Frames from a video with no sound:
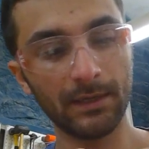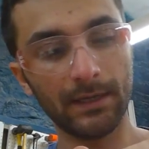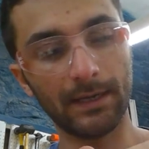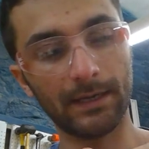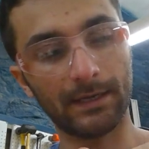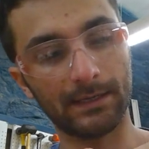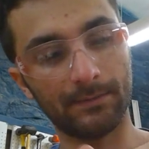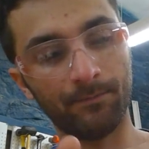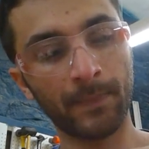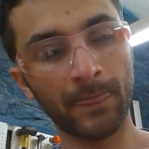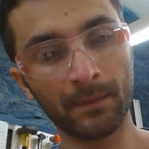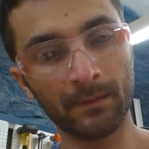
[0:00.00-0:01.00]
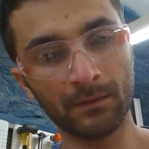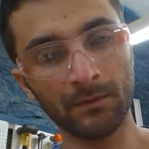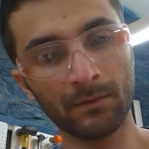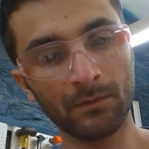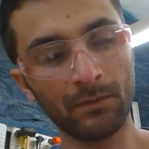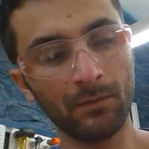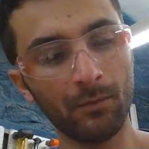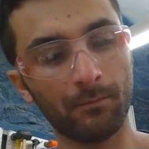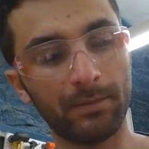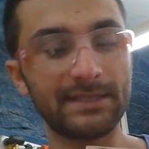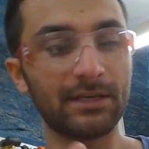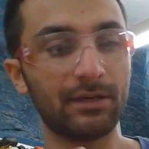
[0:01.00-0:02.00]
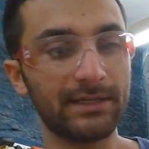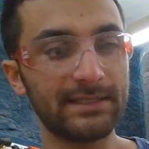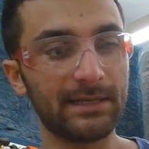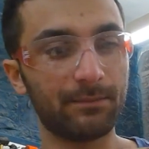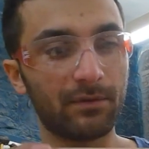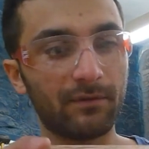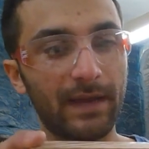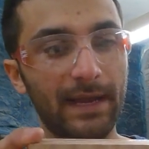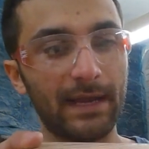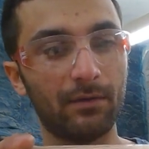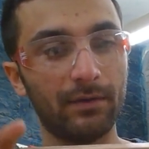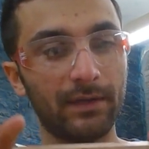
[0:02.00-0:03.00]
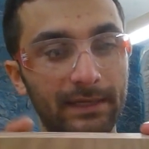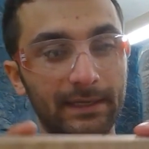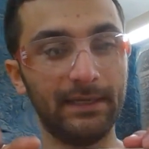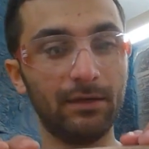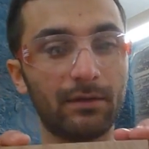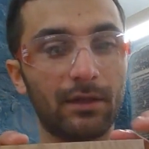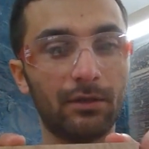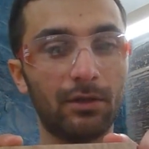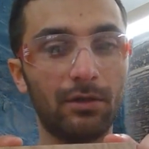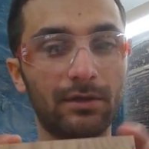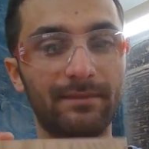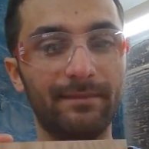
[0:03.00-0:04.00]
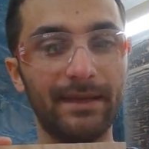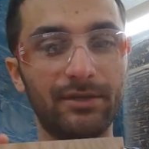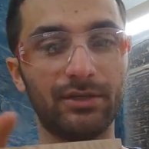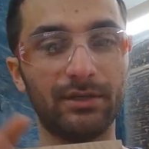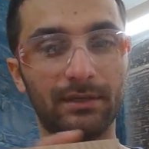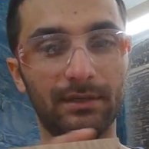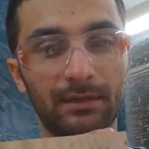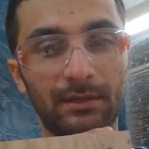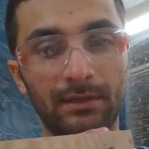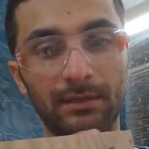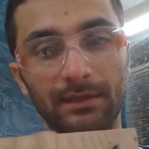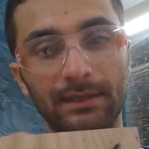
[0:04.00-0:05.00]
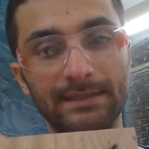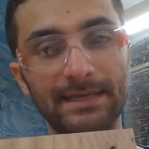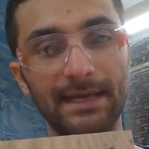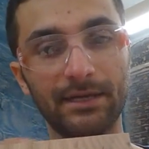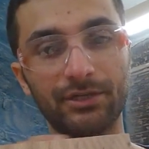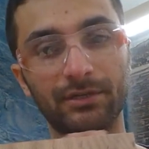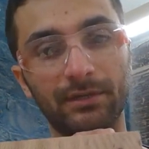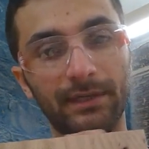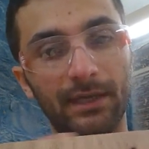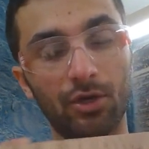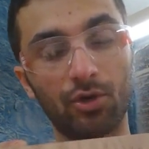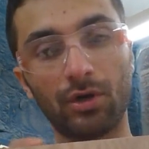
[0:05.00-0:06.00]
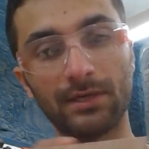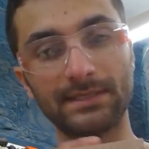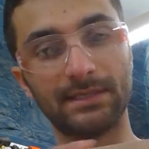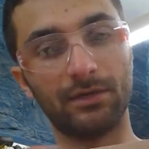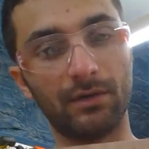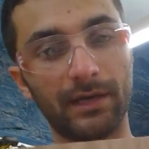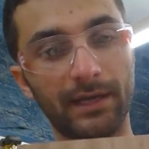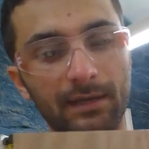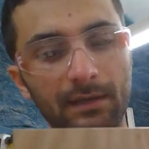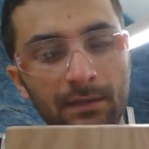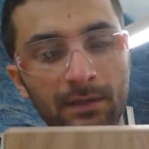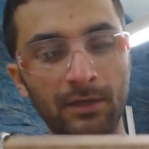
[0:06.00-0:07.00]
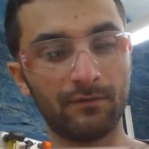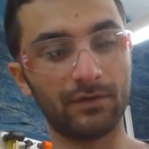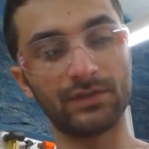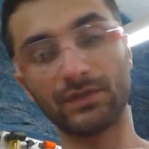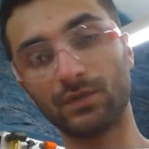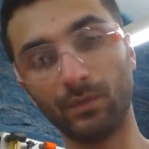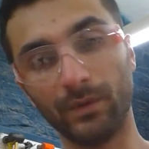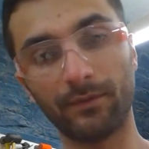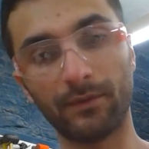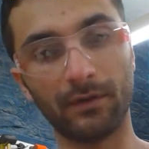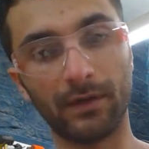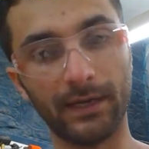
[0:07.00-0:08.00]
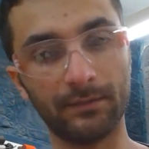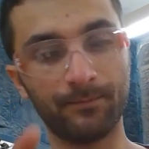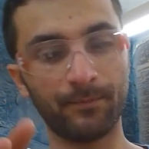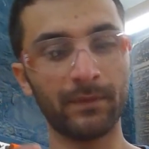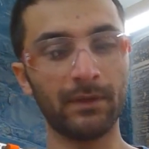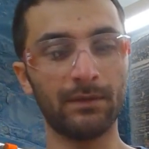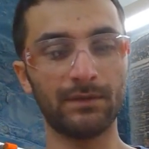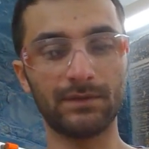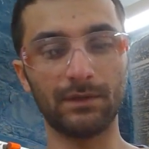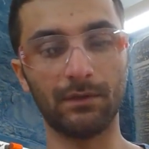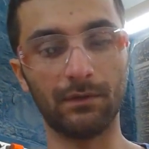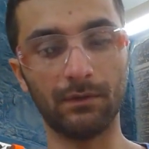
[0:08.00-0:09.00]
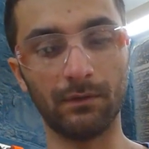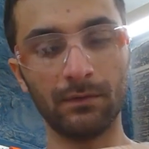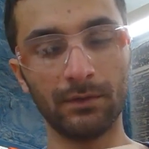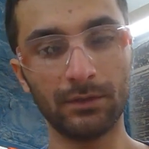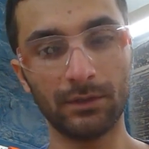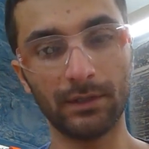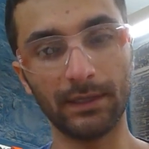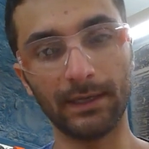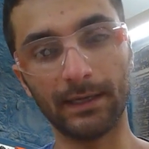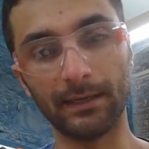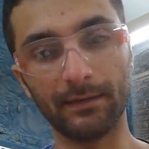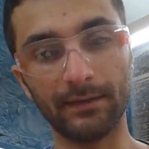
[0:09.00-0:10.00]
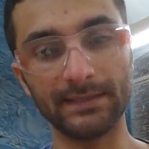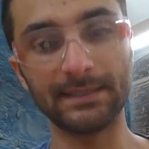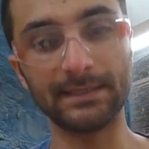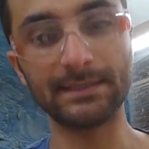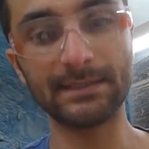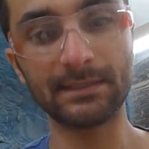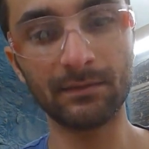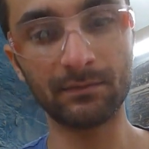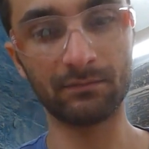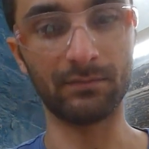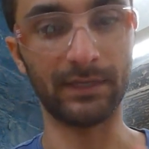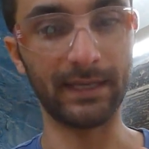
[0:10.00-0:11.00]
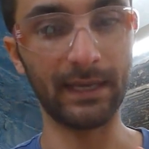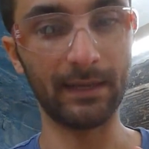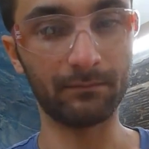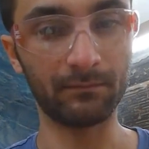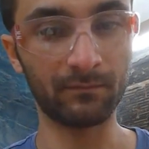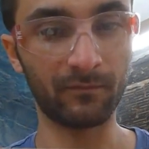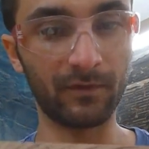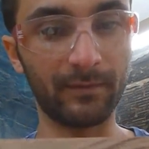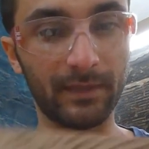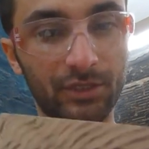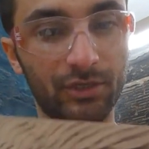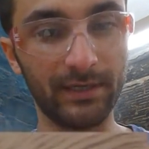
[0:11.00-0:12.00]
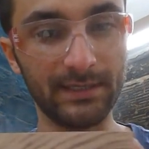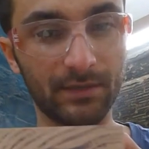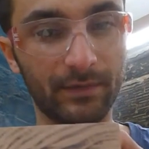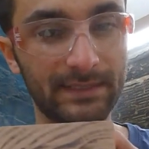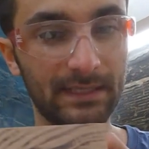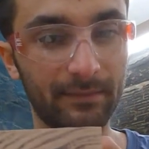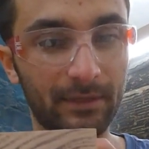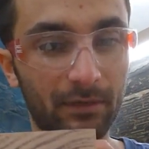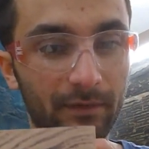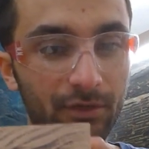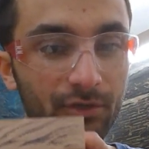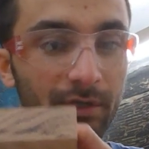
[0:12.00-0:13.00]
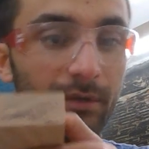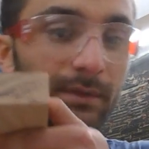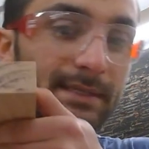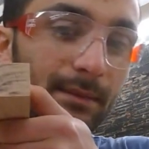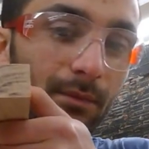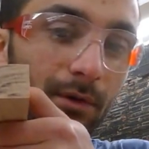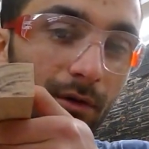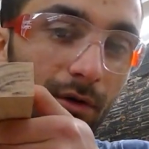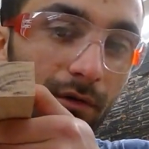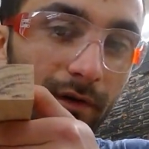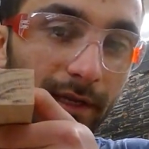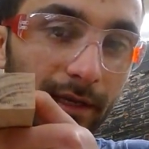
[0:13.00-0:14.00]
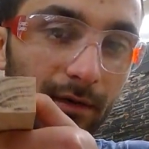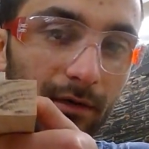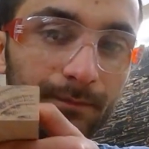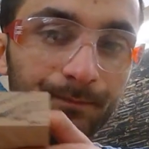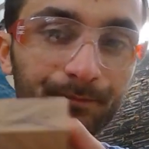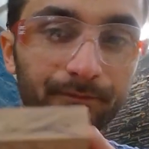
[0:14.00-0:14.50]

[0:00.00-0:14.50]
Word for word: But it's a good example of how here the long dimension is actually across the grain versus with the grain. So this came from the tree. So we can see the middle of the tree was somewhere over here.